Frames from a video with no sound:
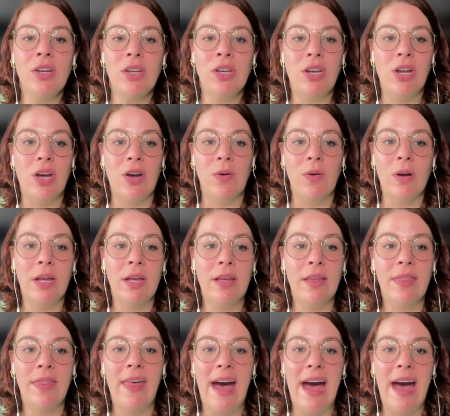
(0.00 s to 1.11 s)
you know,
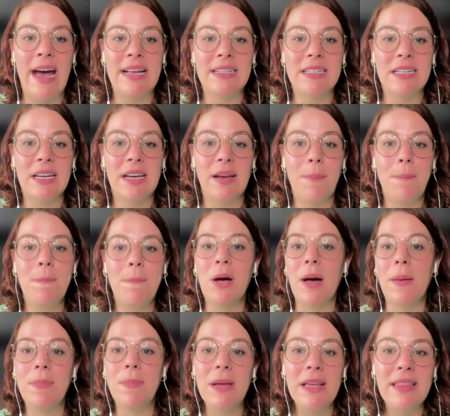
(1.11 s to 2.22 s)
that
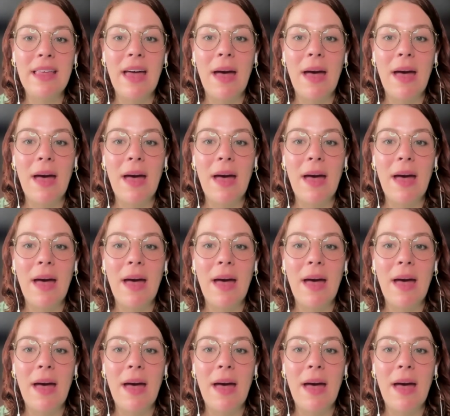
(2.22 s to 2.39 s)
pumping